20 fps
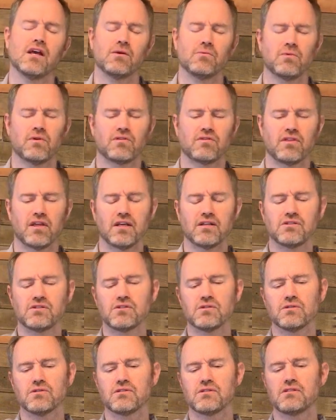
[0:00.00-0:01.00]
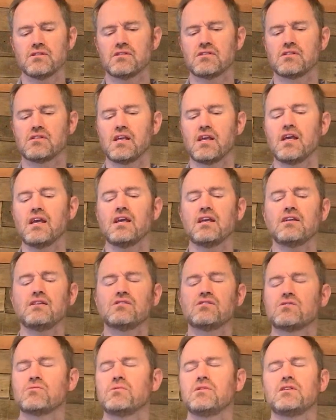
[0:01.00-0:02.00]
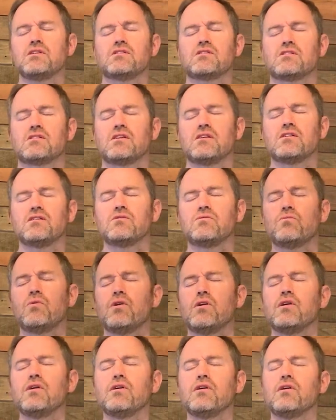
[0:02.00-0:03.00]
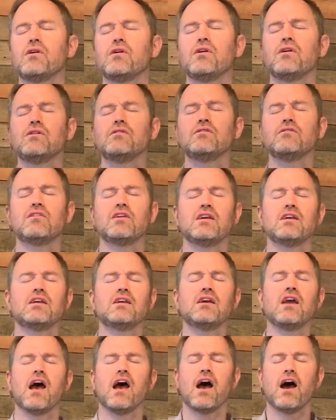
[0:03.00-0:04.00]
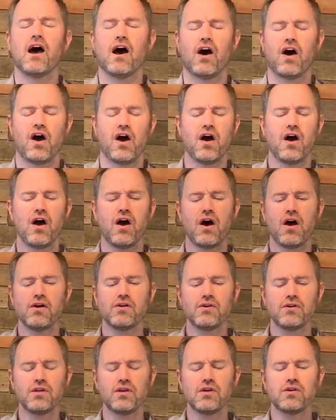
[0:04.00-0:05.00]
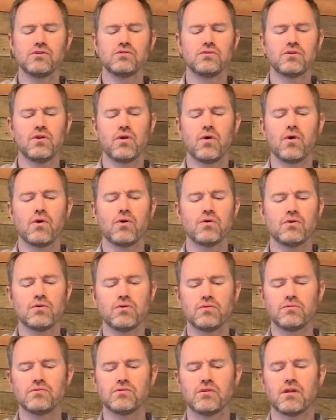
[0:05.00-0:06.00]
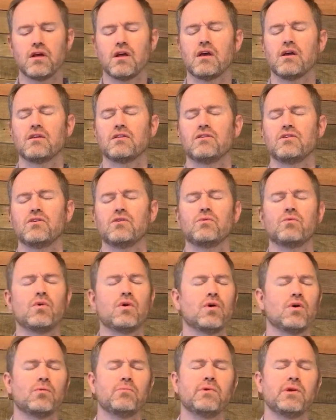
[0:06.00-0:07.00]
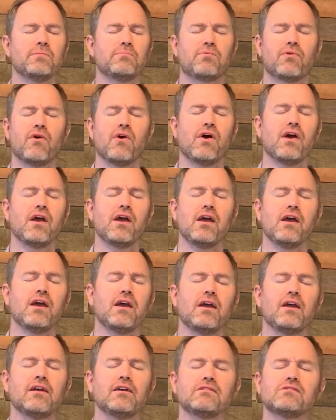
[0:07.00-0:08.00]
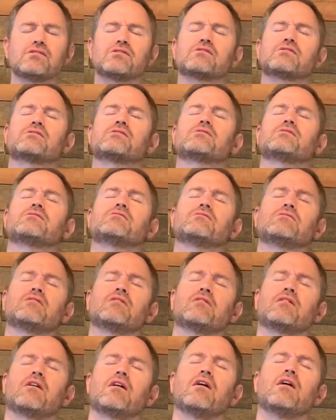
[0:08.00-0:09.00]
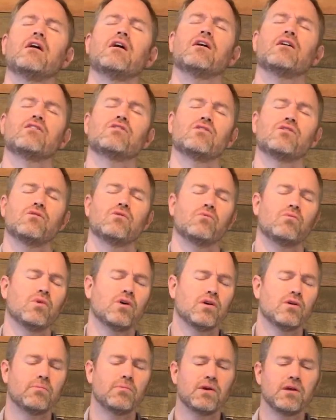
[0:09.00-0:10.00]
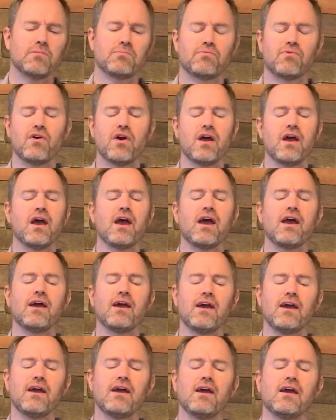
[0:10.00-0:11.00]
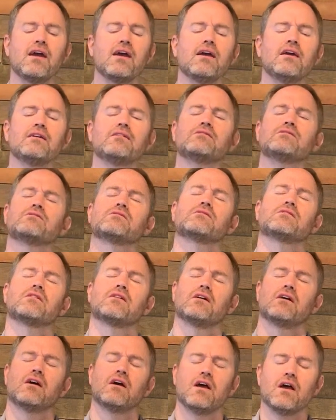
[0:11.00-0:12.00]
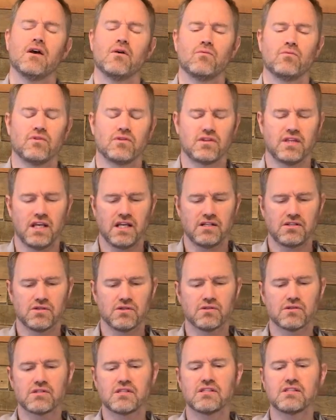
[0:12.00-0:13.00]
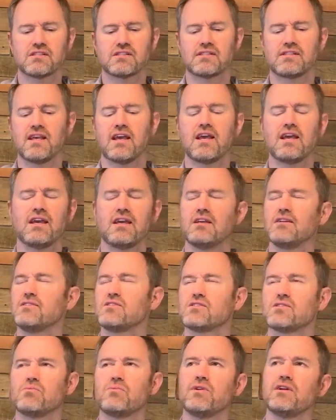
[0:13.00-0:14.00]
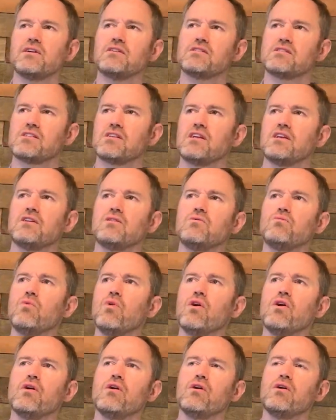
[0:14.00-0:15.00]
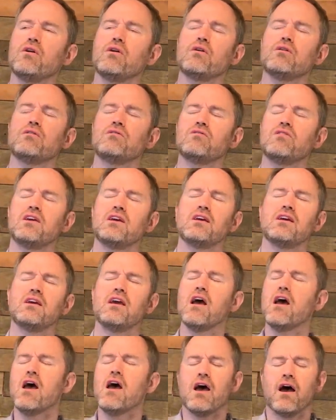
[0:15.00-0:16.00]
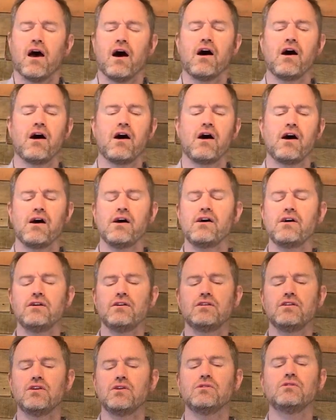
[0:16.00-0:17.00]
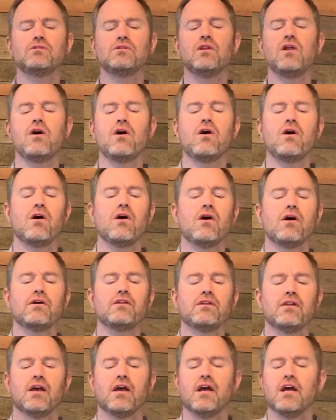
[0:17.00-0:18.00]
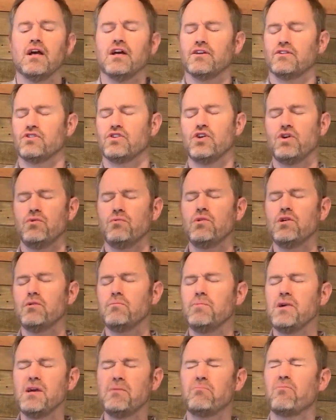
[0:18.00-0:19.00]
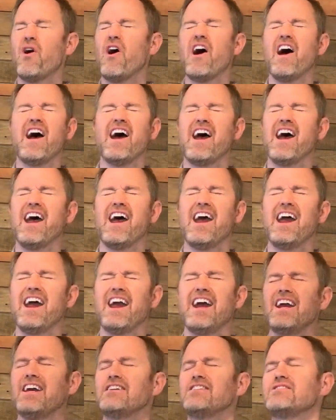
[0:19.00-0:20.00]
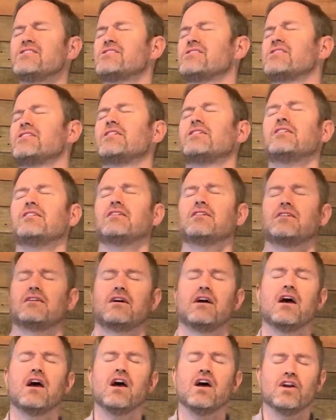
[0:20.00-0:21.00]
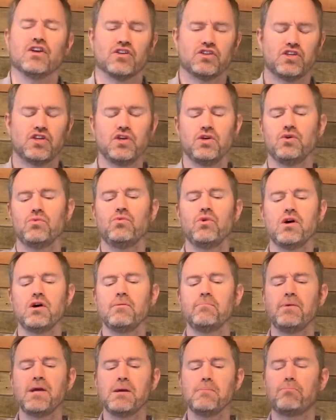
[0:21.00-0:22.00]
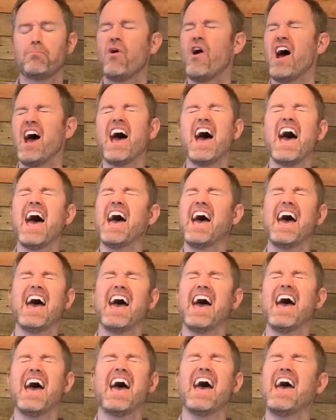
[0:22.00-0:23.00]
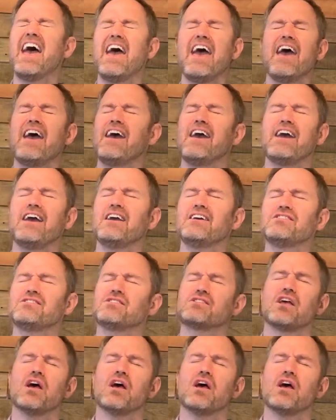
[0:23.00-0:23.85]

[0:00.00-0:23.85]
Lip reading: With angels and saints we sing, worthy are you, Lord. You will be praised, you will be praised. With angels and saints we sing, worthy are you, Lord. You will be praised, you will be praised.